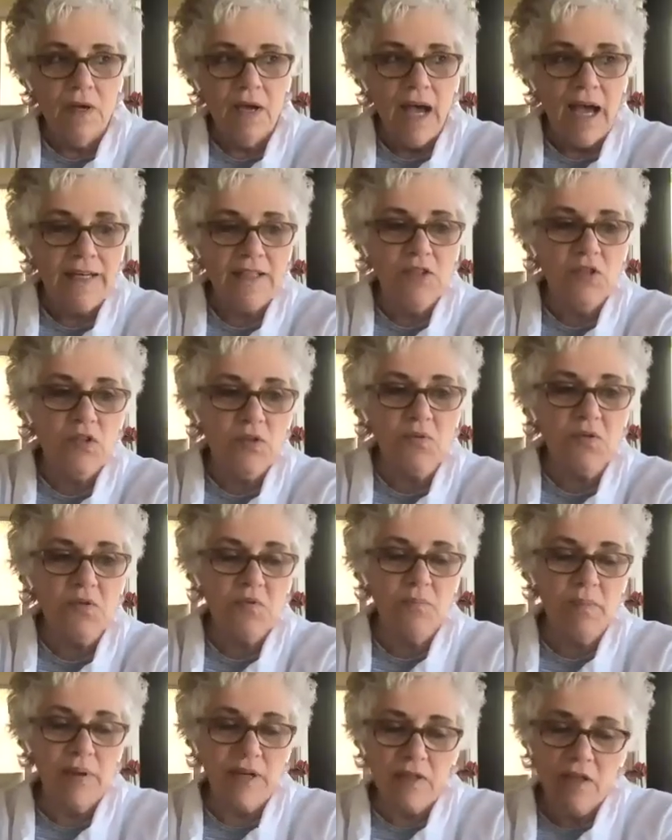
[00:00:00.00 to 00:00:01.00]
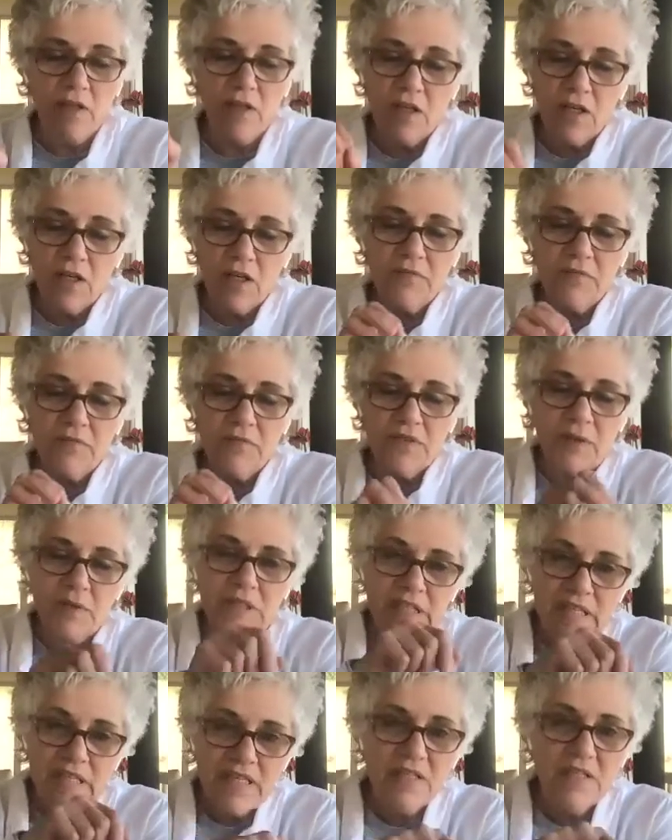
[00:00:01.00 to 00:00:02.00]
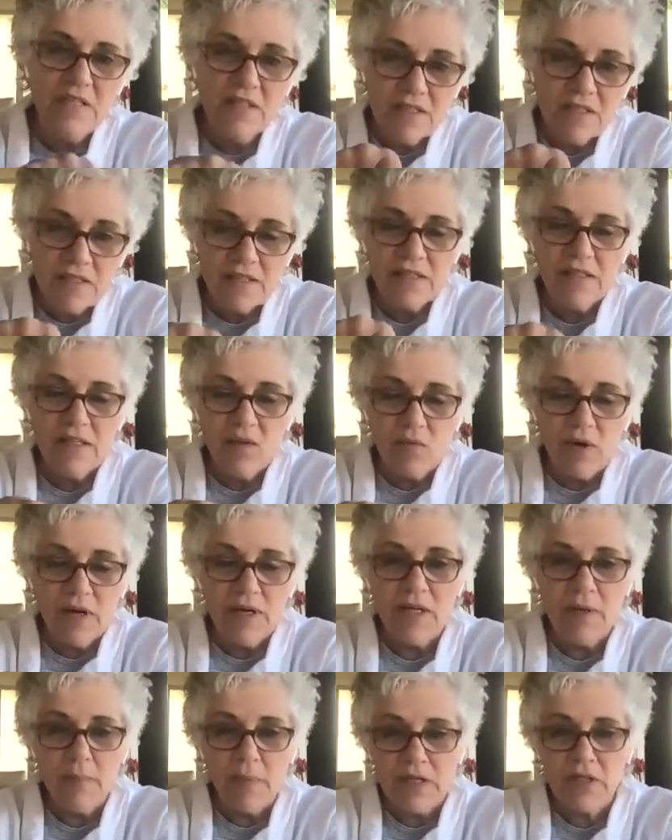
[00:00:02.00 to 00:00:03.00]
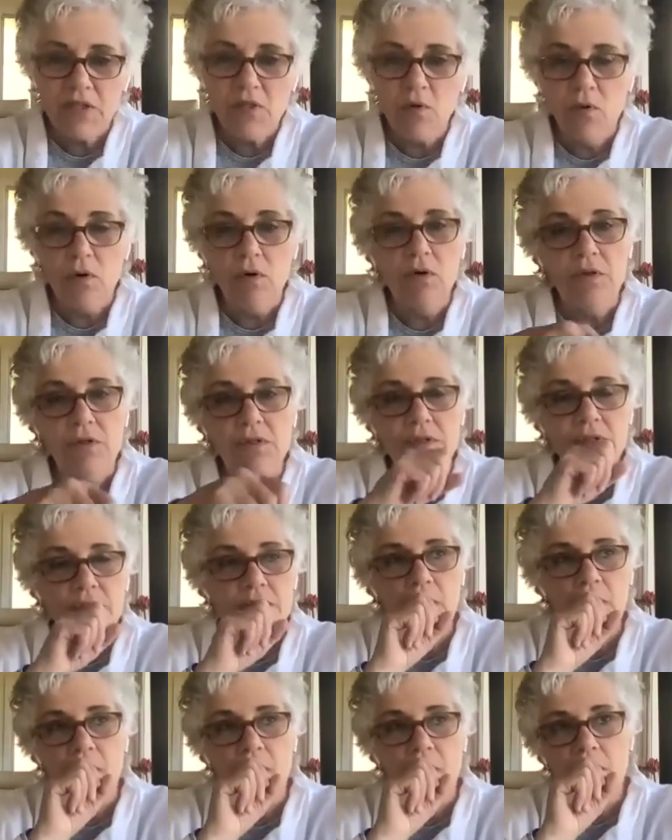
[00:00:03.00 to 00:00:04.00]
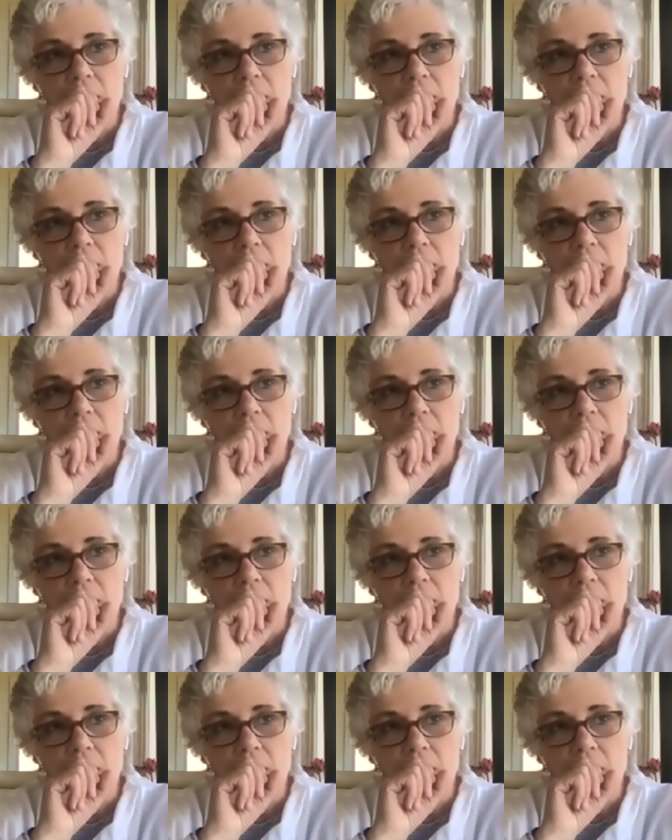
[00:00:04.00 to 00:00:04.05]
I do spend a lot of time tediously writing my scores,